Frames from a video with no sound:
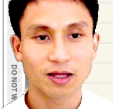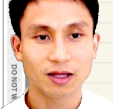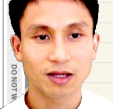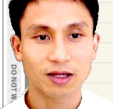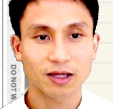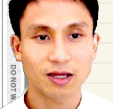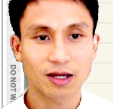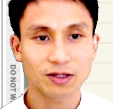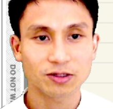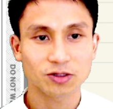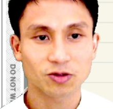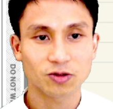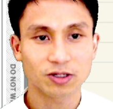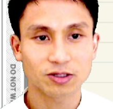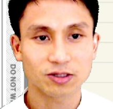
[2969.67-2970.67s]
Yeah, so
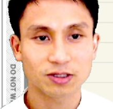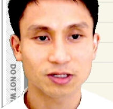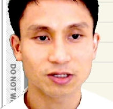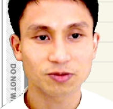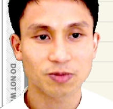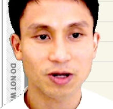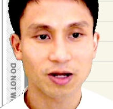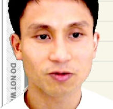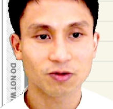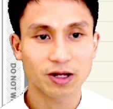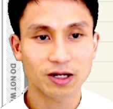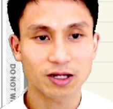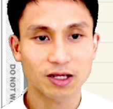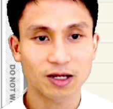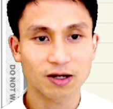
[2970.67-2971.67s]
it's this part right
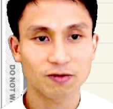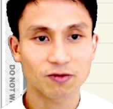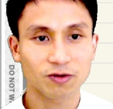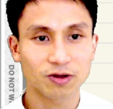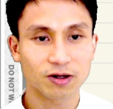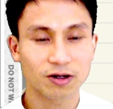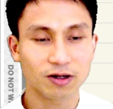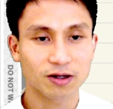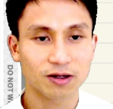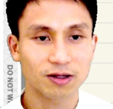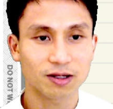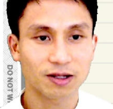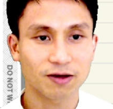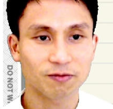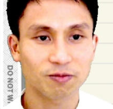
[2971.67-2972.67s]
here for the
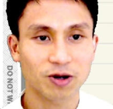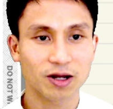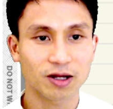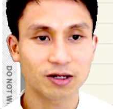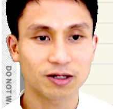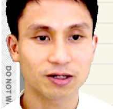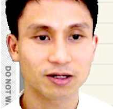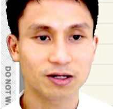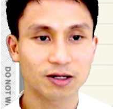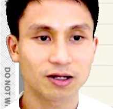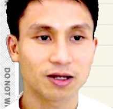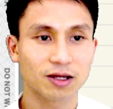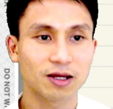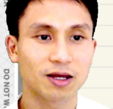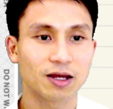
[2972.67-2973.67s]
left part.
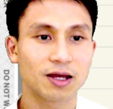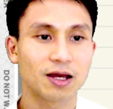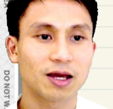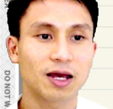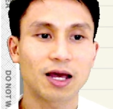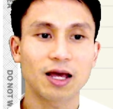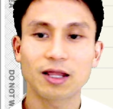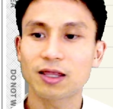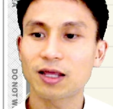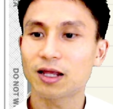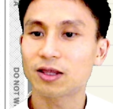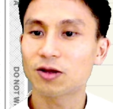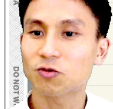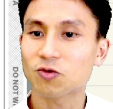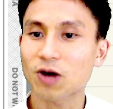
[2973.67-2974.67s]
And then
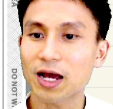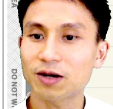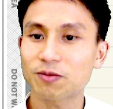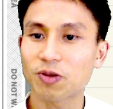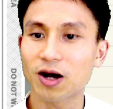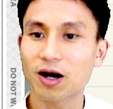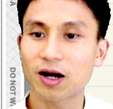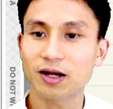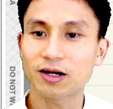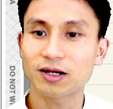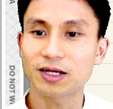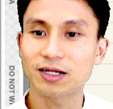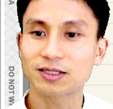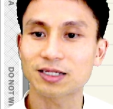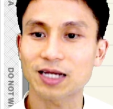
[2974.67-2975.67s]
the right part
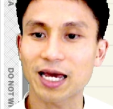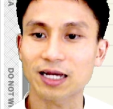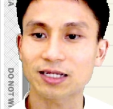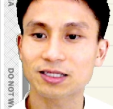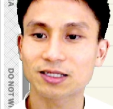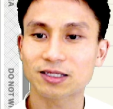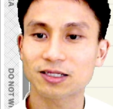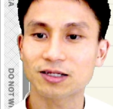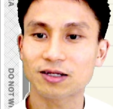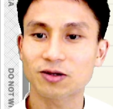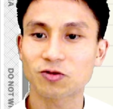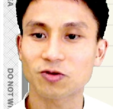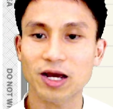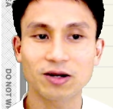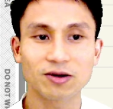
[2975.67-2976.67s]
is x
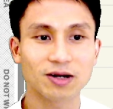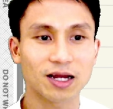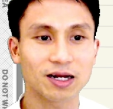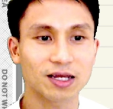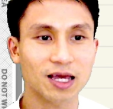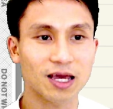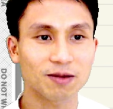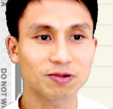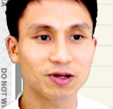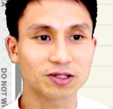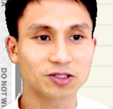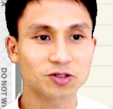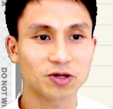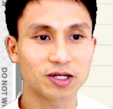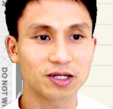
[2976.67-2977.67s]
greater than k plus
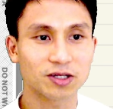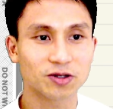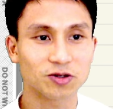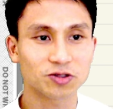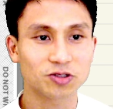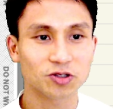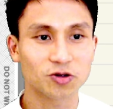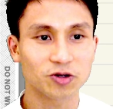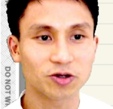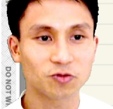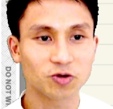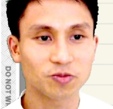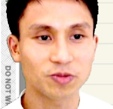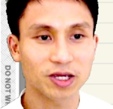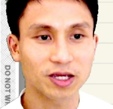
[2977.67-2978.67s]
20. So it would
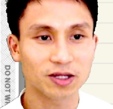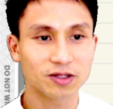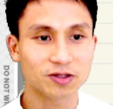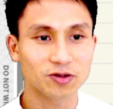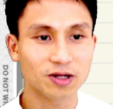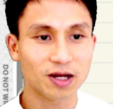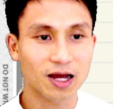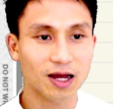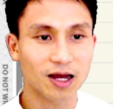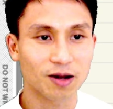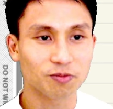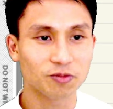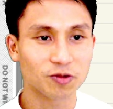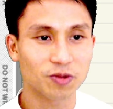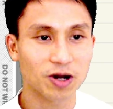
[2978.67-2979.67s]
be to the
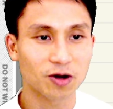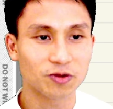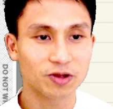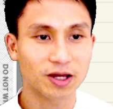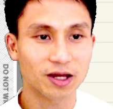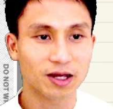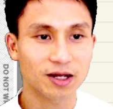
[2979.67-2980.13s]
upper bound there.